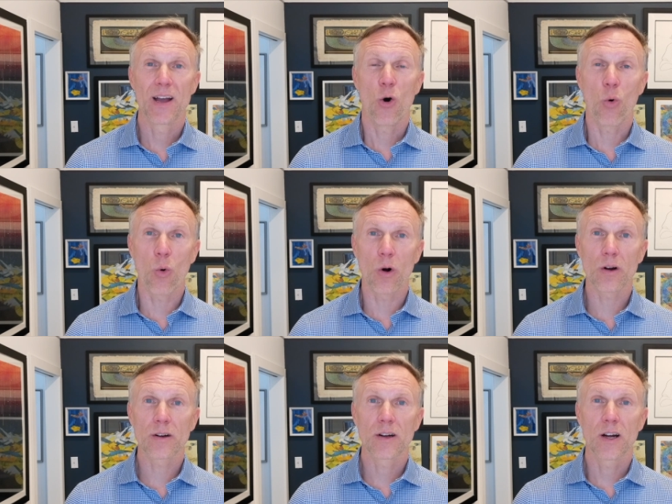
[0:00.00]

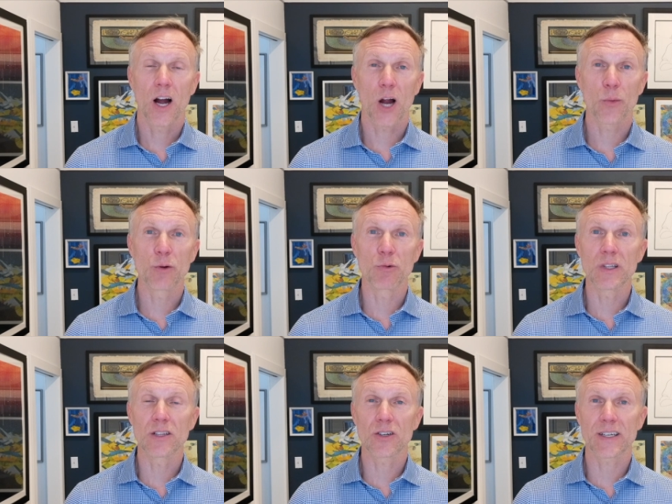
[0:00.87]
Or are we
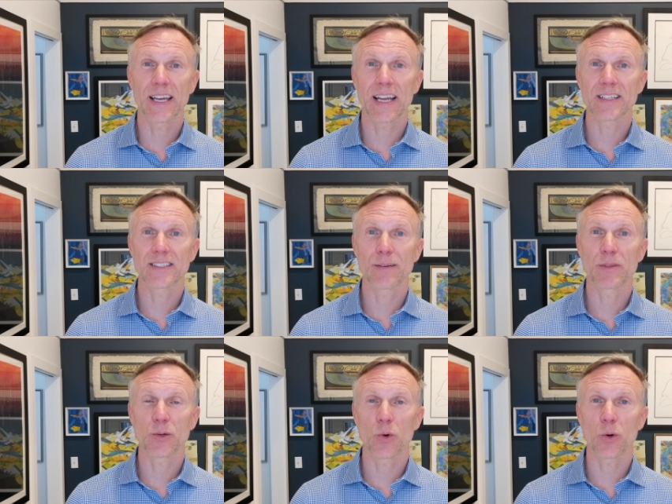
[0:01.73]
really looking at
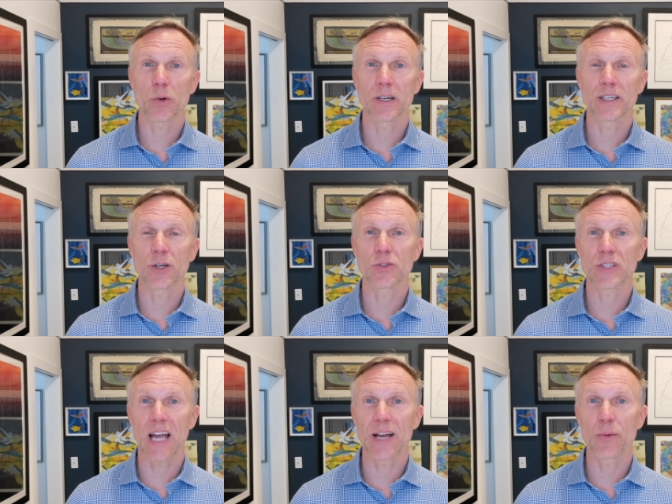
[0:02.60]
something where we're going to go
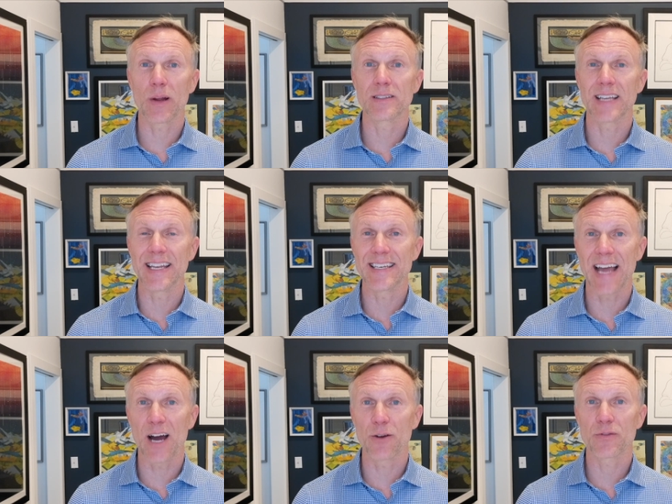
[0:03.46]
sideways and
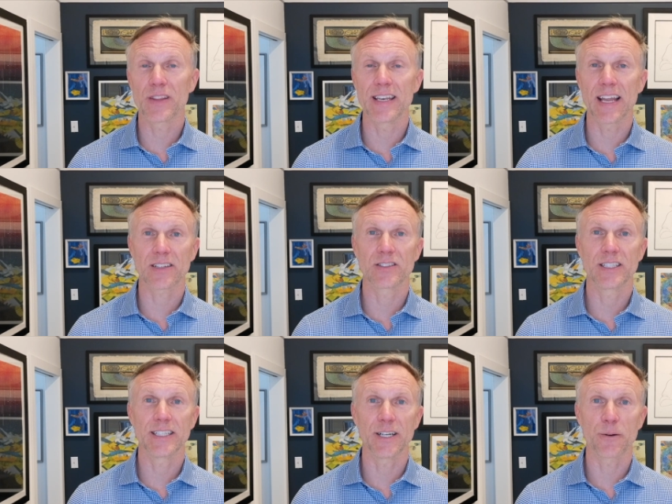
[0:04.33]
down for the next
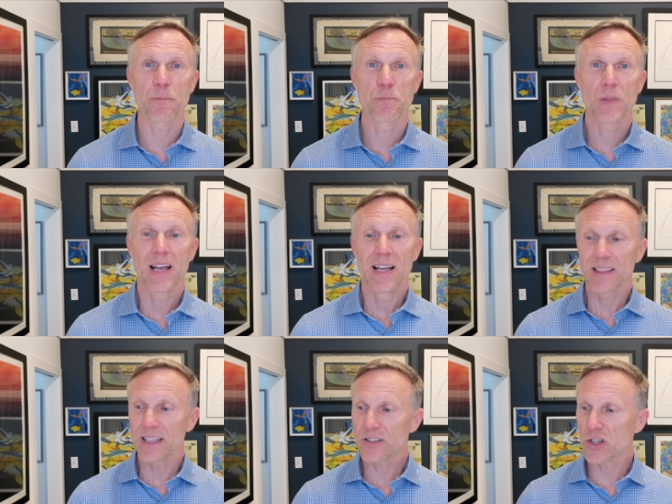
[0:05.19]
year?
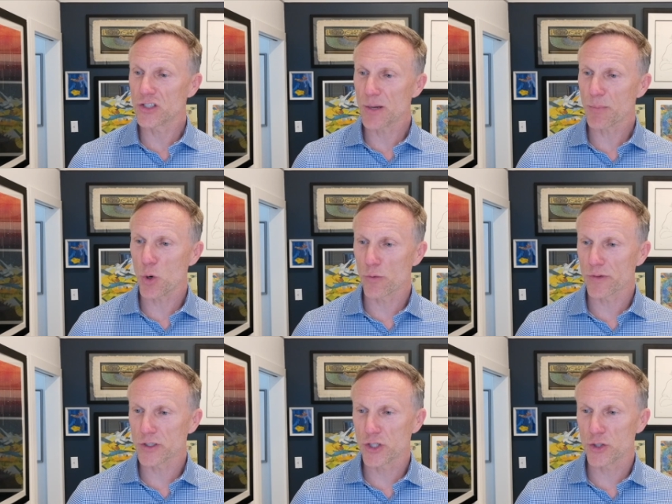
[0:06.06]
Let's jump
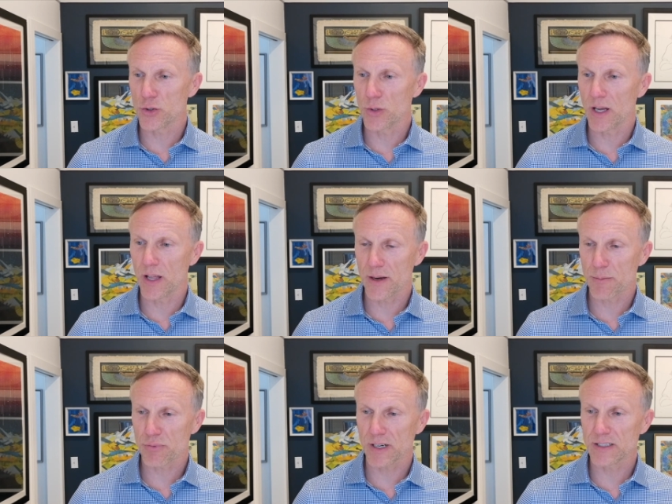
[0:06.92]
over to the
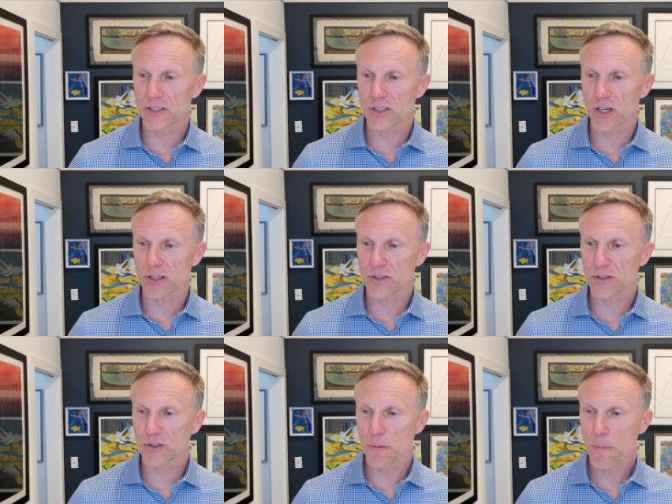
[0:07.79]
price charts